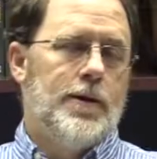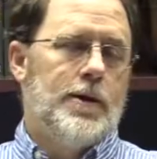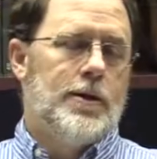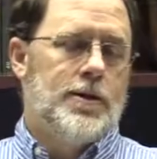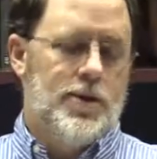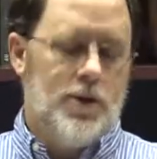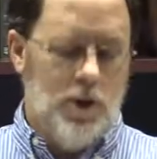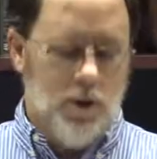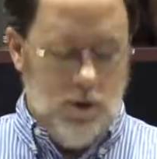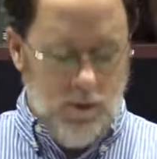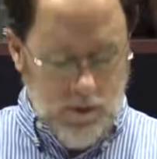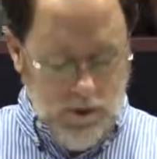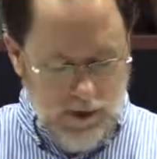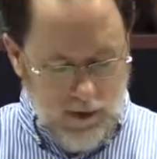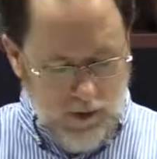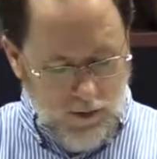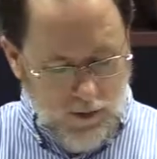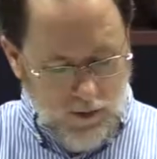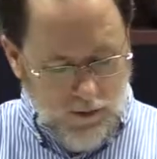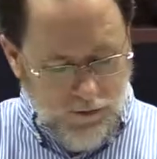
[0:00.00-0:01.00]
So,
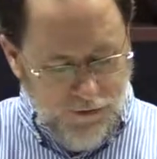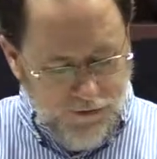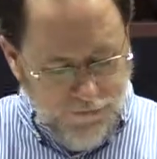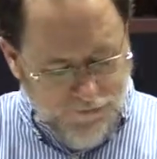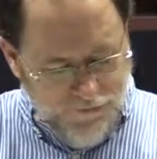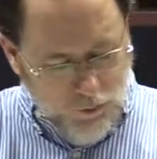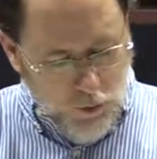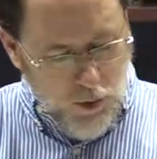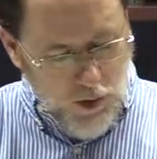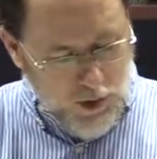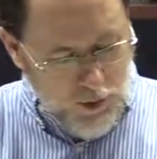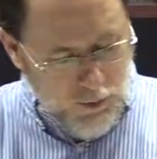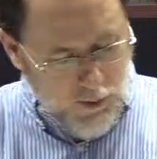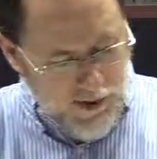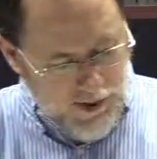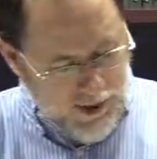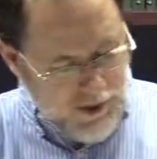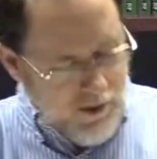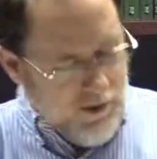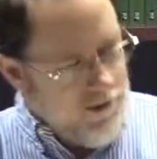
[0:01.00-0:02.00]
four
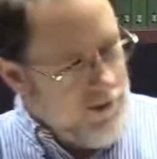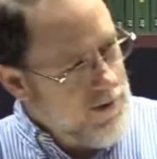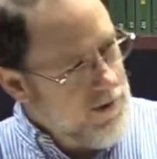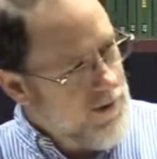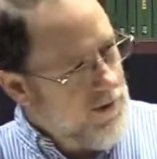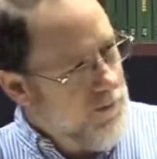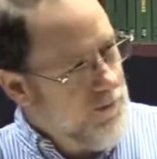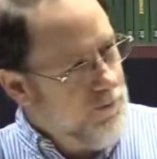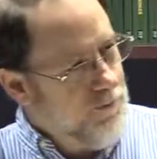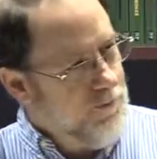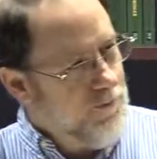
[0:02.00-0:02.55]
questions